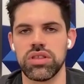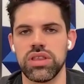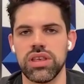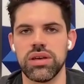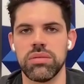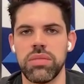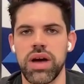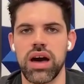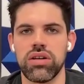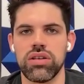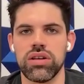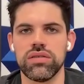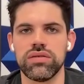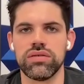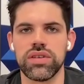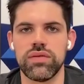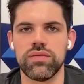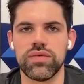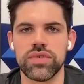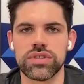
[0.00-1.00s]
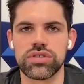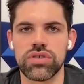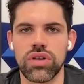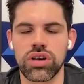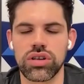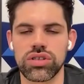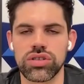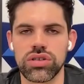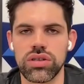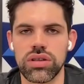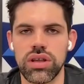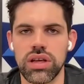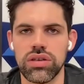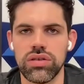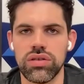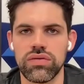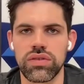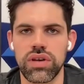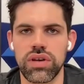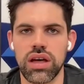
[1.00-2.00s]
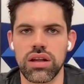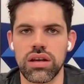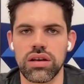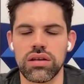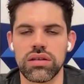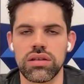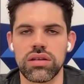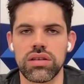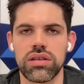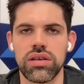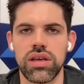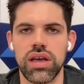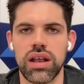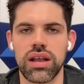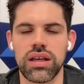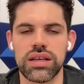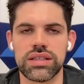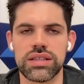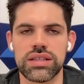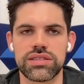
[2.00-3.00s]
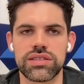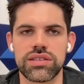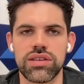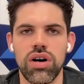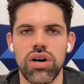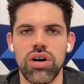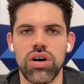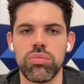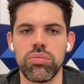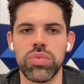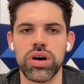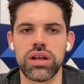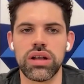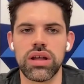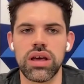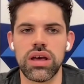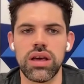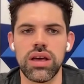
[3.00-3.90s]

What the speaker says: the amount of infrastructure that you got to install. But